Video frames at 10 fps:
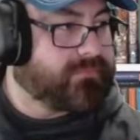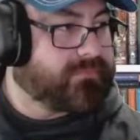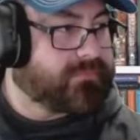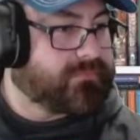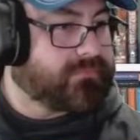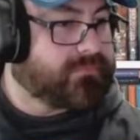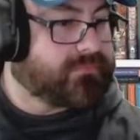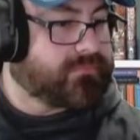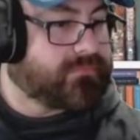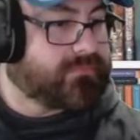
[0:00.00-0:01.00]

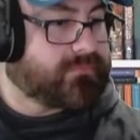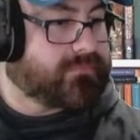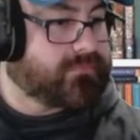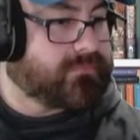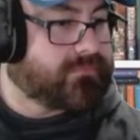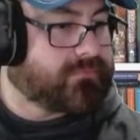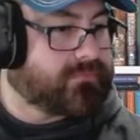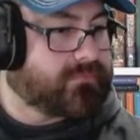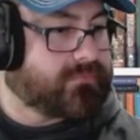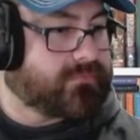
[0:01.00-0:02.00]

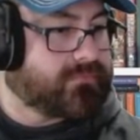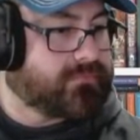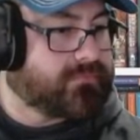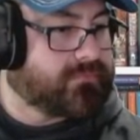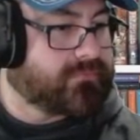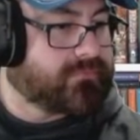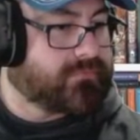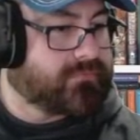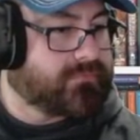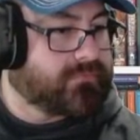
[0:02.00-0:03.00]
[no speech]